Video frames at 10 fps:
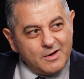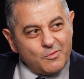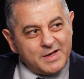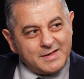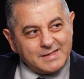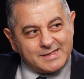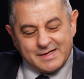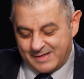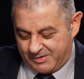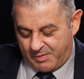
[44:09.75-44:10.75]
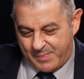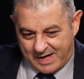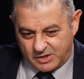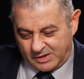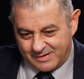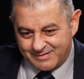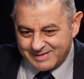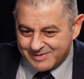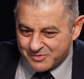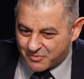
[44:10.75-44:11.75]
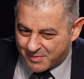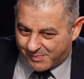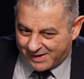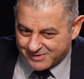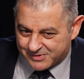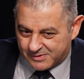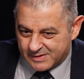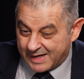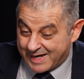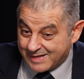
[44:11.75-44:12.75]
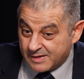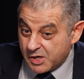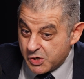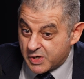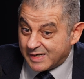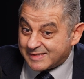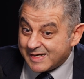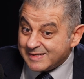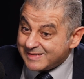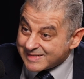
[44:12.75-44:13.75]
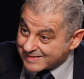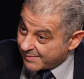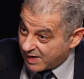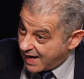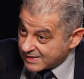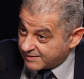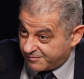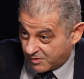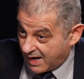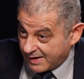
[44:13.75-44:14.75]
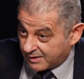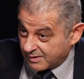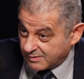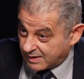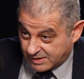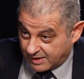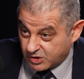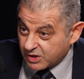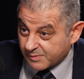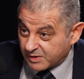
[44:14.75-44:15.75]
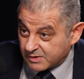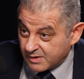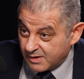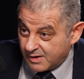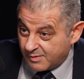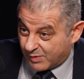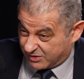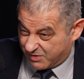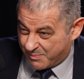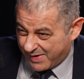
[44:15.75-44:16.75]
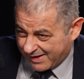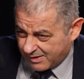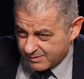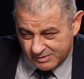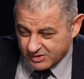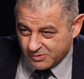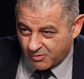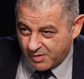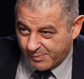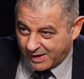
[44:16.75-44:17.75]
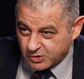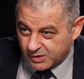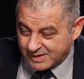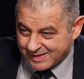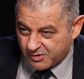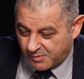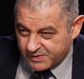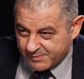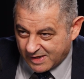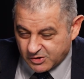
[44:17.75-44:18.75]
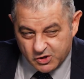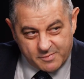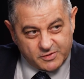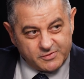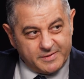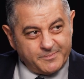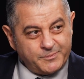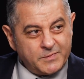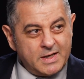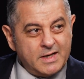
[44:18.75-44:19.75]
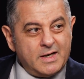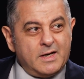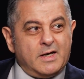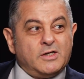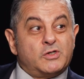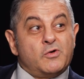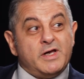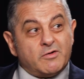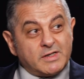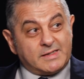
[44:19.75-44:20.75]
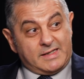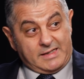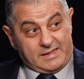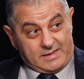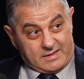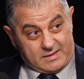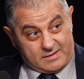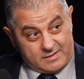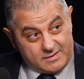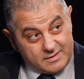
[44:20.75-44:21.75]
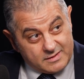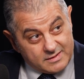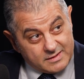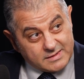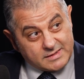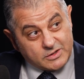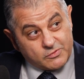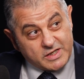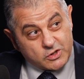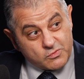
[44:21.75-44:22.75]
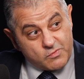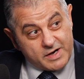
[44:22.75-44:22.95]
when they say they repel each other. There is no repulsion. You can say destabilize if you like. That's legitimate. But repel, there is no repulsion. It's an optimized geometry. So here is the situation